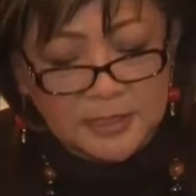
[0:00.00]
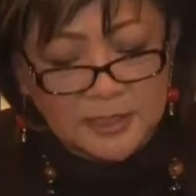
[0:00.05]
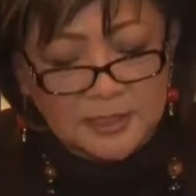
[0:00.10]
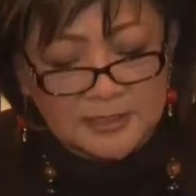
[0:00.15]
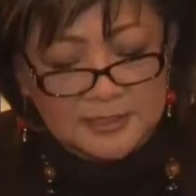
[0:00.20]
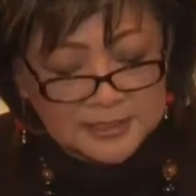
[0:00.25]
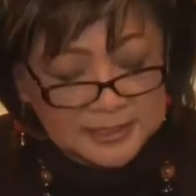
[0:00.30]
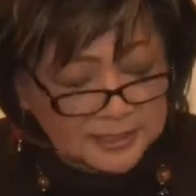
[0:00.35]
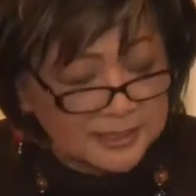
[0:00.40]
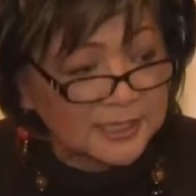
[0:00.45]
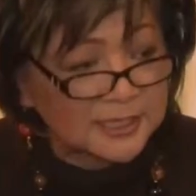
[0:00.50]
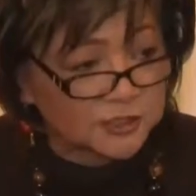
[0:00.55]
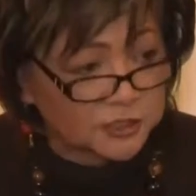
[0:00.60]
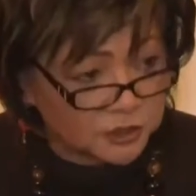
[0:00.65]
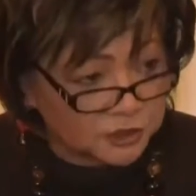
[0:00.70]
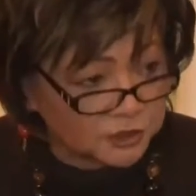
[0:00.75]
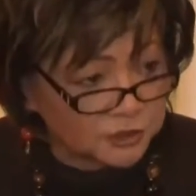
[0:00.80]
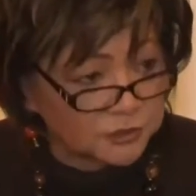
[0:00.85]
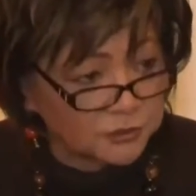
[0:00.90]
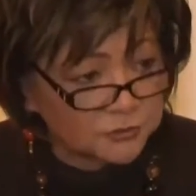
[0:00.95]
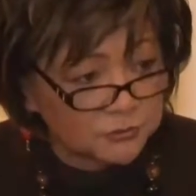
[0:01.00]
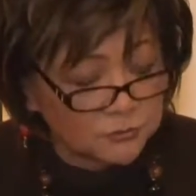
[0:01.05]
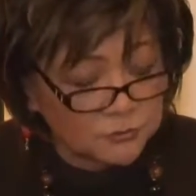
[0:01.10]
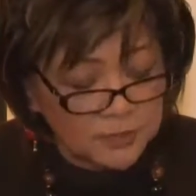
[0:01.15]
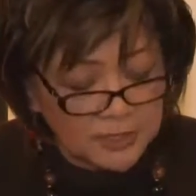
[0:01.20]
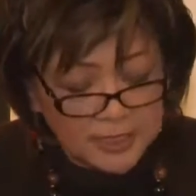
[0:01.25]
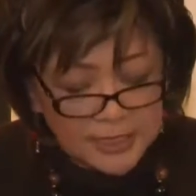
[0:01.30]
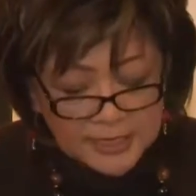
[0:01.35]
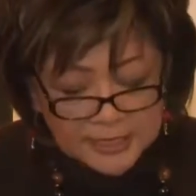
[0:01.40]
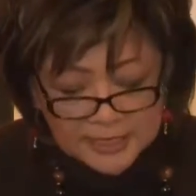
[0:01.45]
CSU
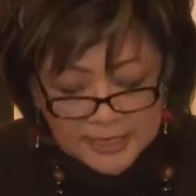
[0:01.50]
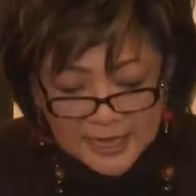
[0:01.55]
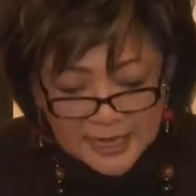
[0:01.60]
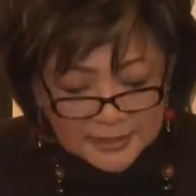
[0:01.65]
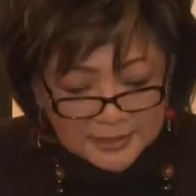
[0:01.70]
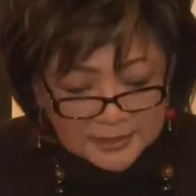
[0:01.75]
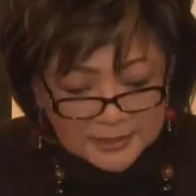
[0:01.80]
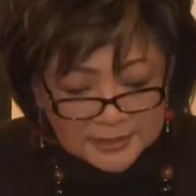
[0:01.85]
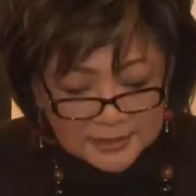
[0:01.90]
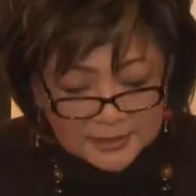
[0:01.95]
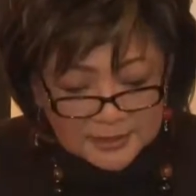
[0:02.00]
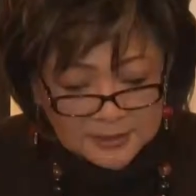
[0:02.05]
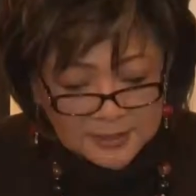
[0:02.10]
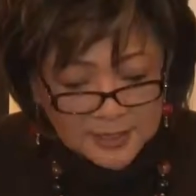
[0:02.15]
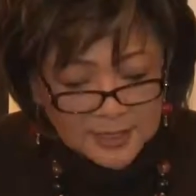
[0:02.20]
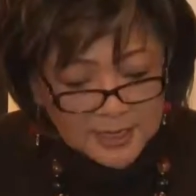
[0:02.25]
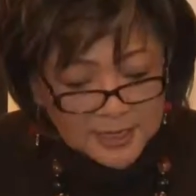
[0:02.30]
candidate,